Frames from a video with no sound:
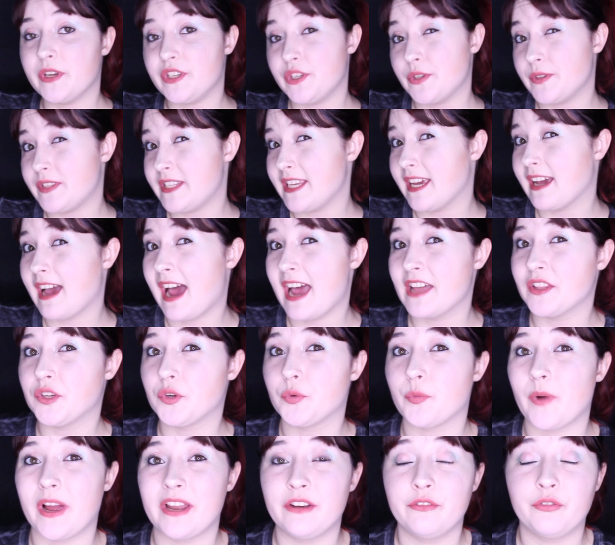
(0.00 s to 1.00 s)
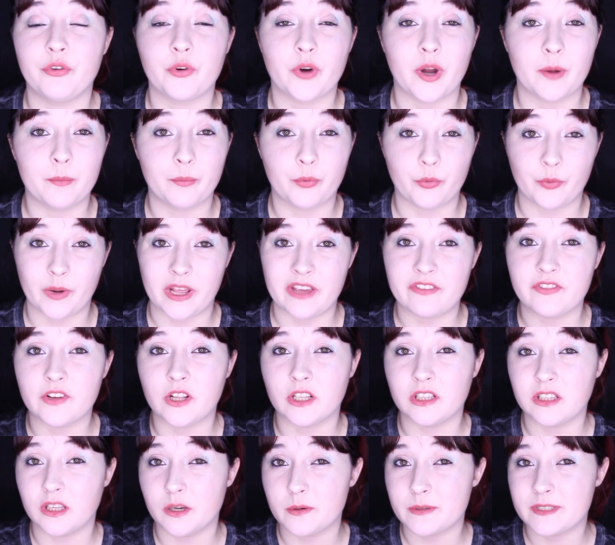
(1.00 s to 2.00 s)
do see Kylo Ren for a brief
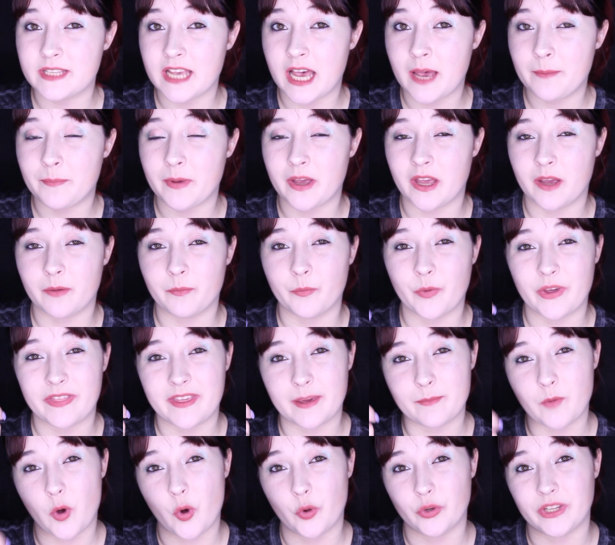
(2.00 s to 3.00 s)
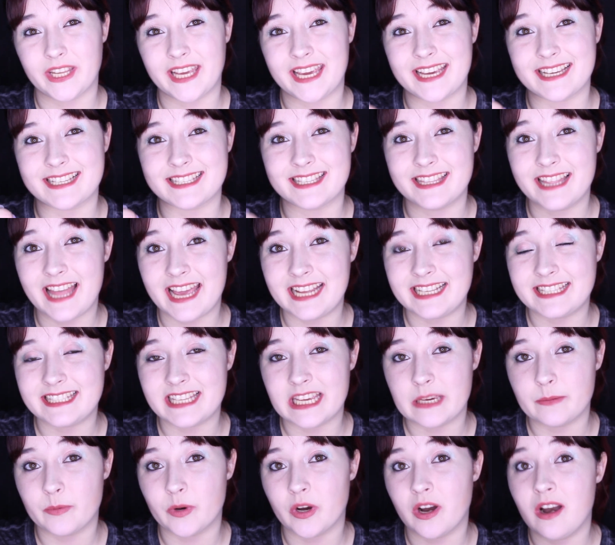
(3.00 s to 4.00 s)
close-up with him holding his
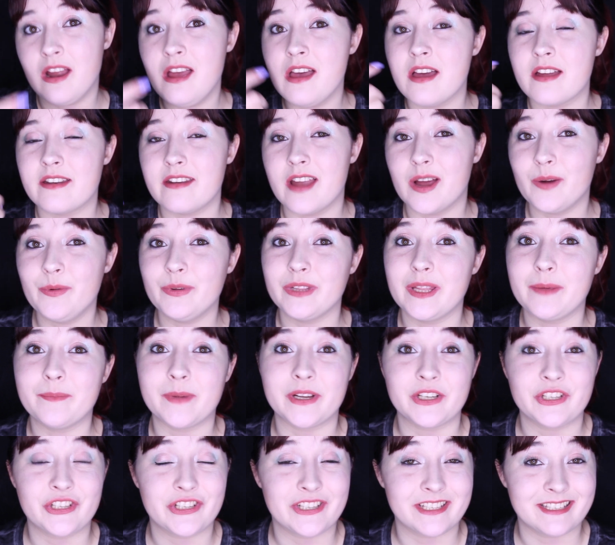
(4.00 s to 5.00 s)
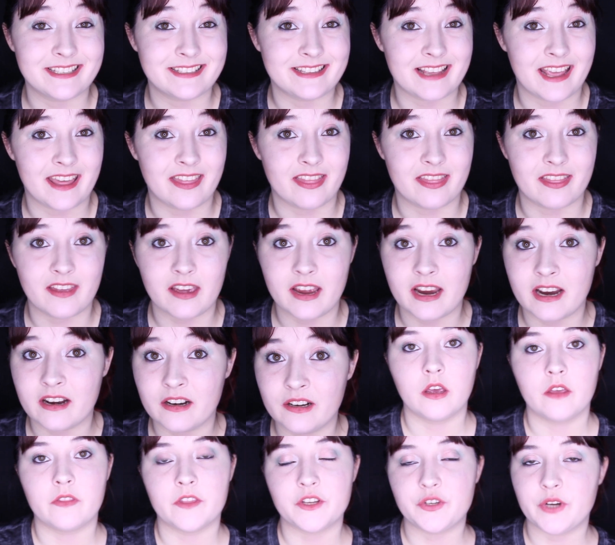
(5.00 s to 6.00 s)
lightsaber. Not really much to say
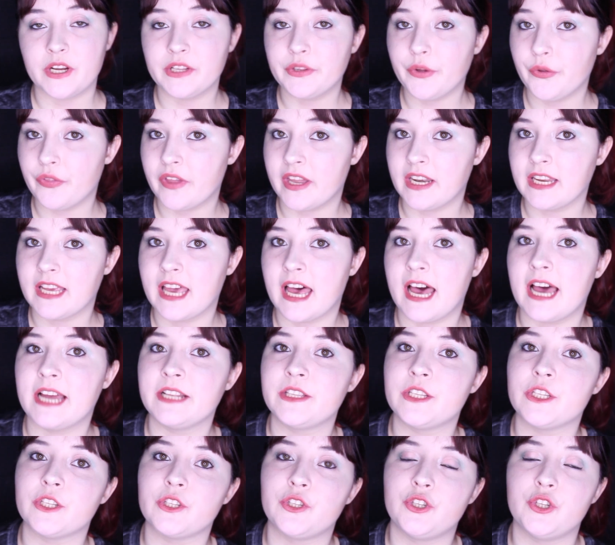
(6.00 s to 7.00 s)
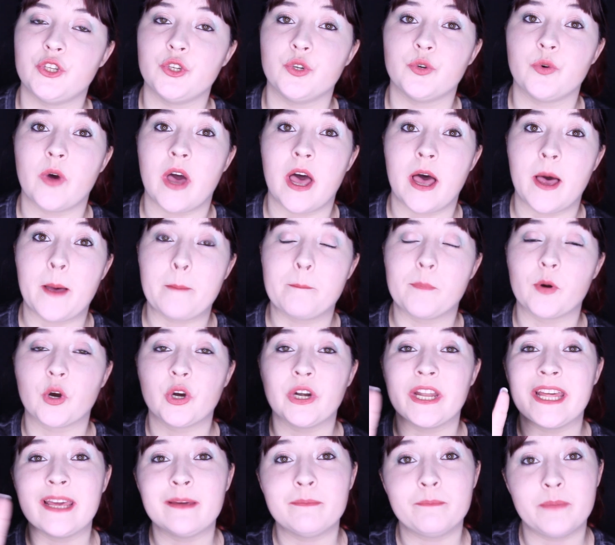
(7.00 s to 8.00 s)
there. The trailer then cuts to
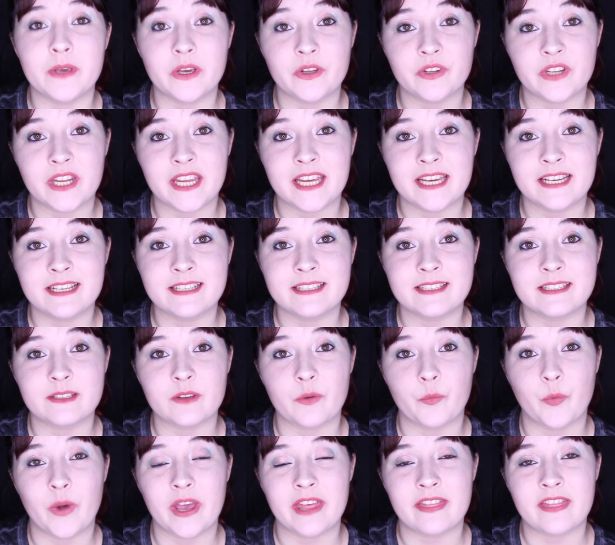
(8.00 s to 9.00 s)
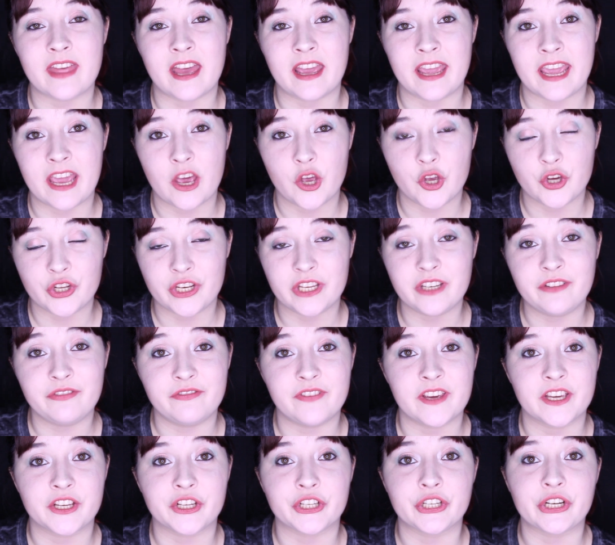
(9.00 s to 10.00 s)
burning buildings with a hooded
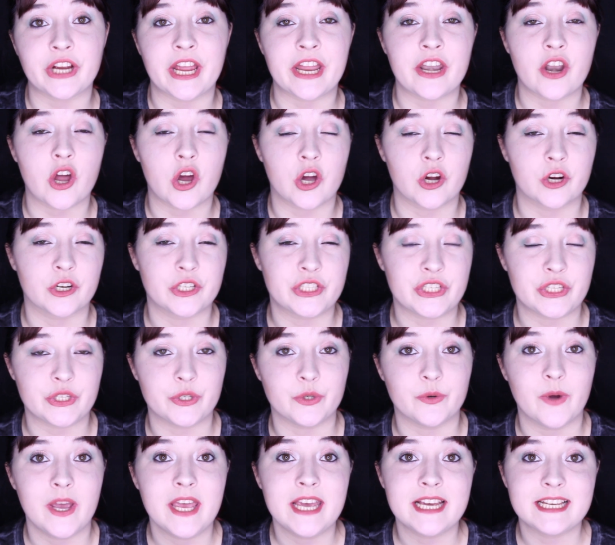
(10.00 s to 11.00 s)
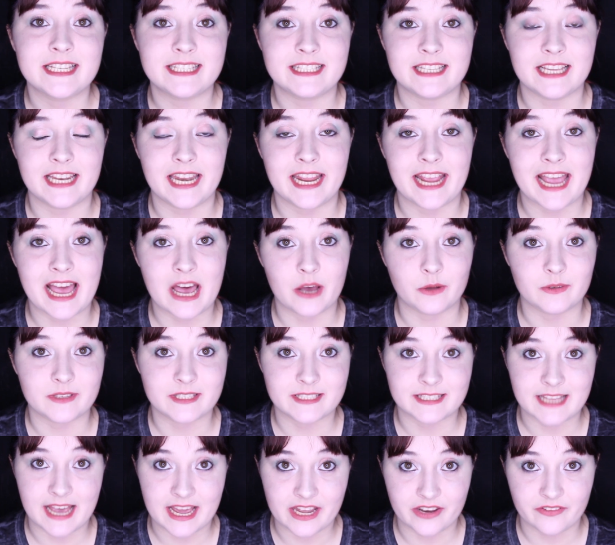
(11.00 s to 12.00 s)
figure and R2 sitting
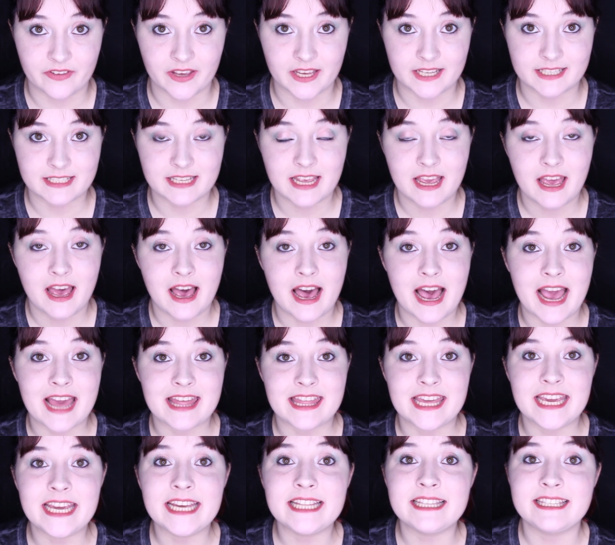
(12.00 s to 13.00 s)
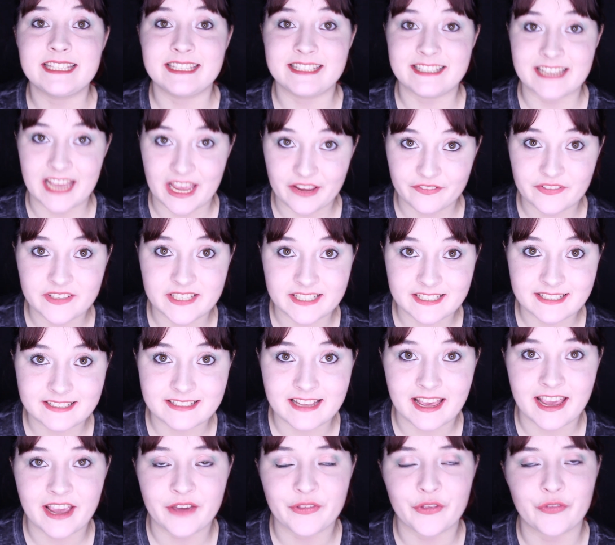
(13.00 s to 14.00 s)
outside of it. I think it's safe to
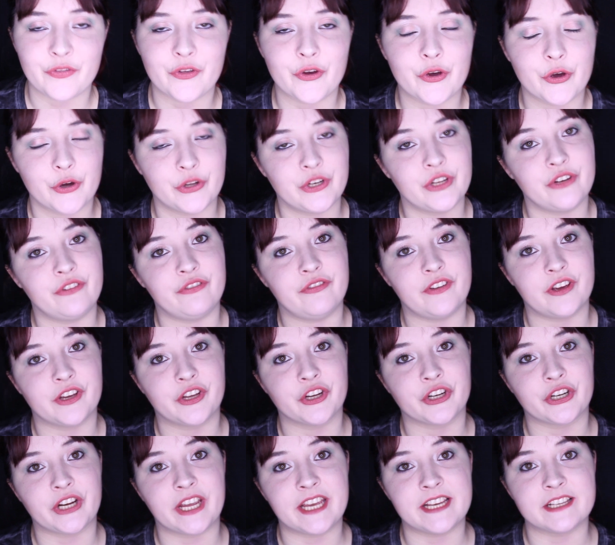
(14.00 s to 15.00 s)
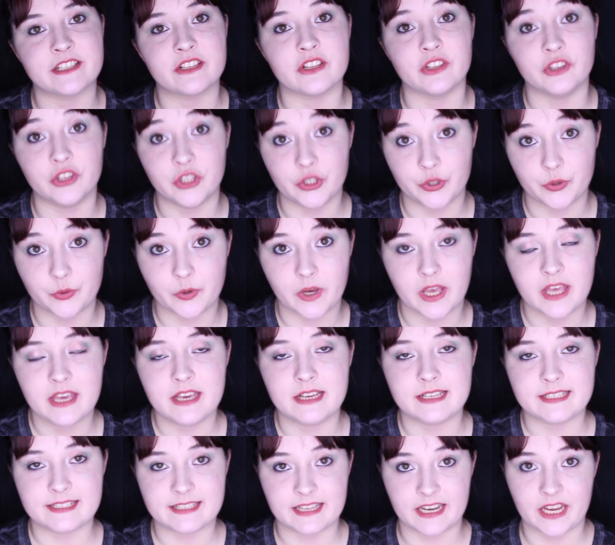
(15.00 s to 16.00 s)
say that the hooded figure is Luke
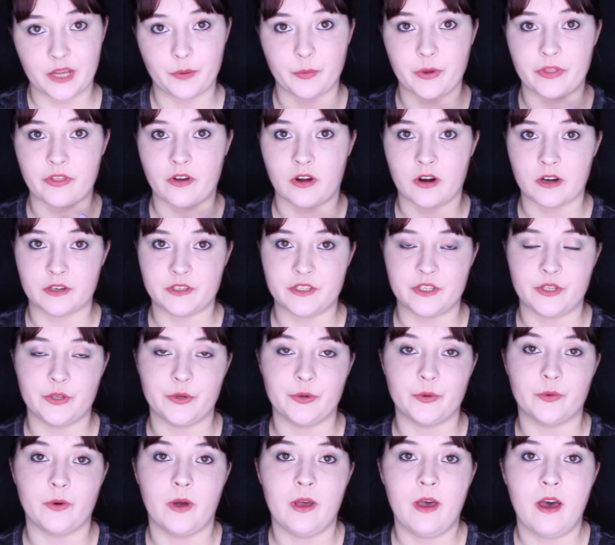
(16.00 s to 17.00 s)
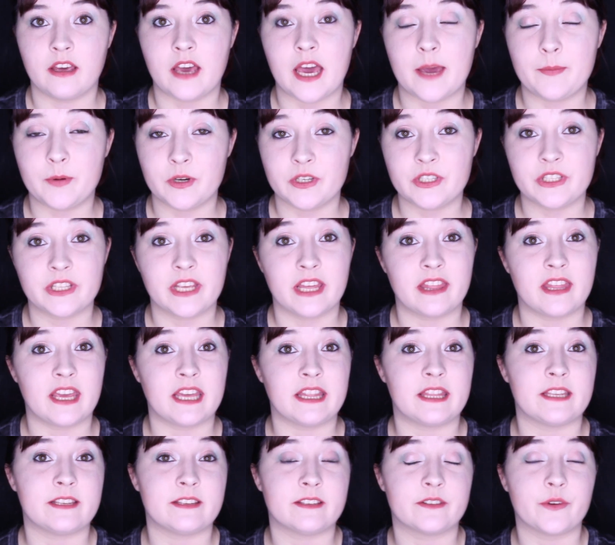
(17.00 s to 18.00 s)
sitting with R2. I personally think
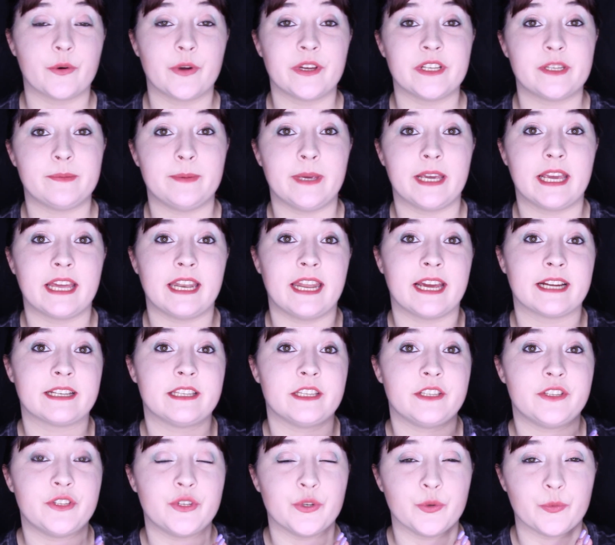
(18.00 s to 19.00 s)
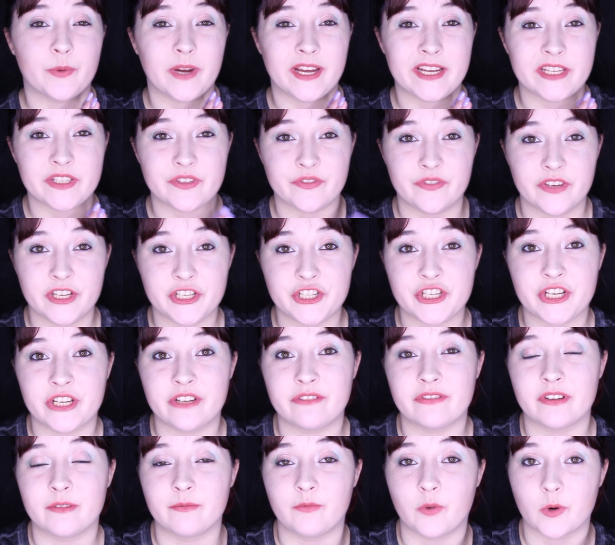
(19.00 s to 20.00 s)
this is going to be connected to Rey's vision
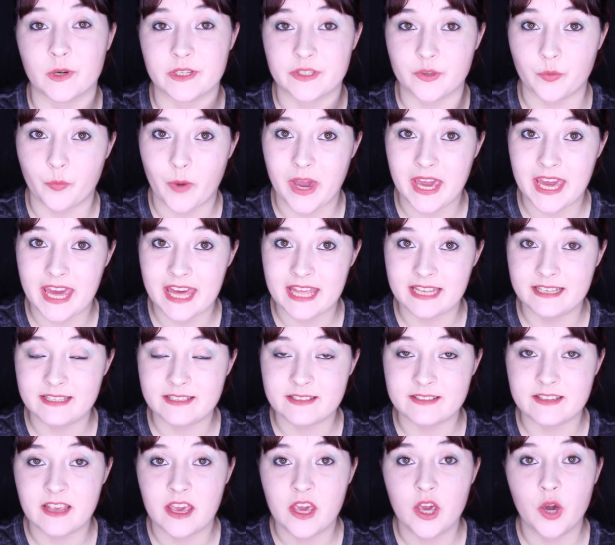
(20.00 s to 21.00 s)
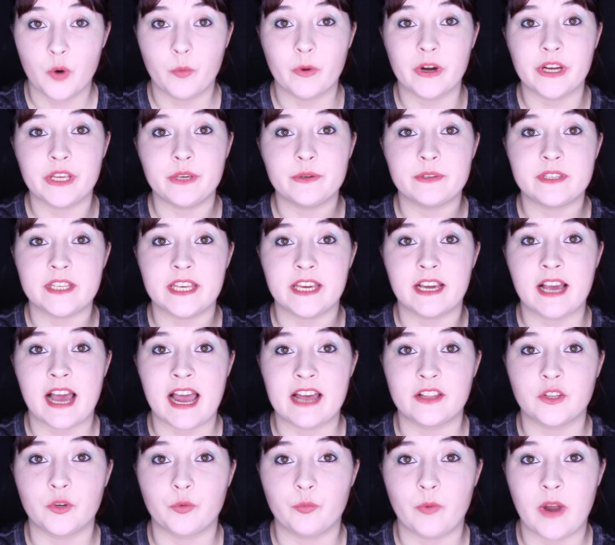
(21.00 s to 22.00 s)
from Force Awakens, where you see
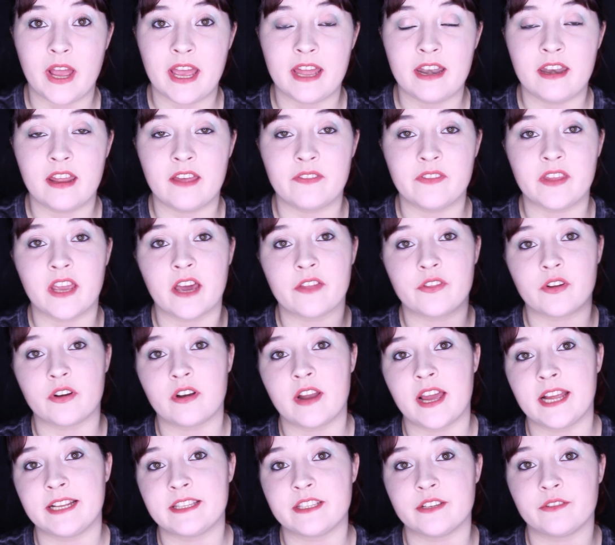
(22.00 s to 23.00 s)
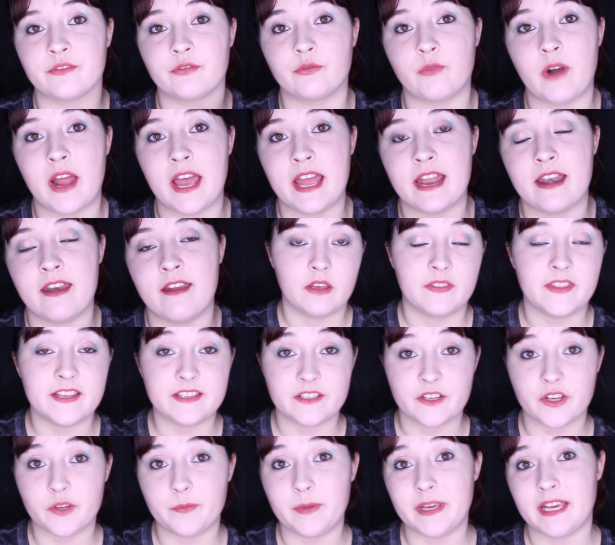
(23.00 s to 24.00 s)
Kylo Ren and the other Knights of Ren. This
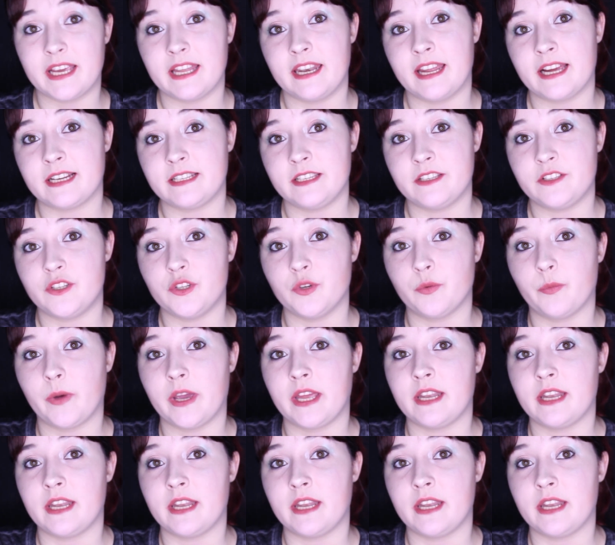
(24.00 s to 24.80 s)
could be connected to when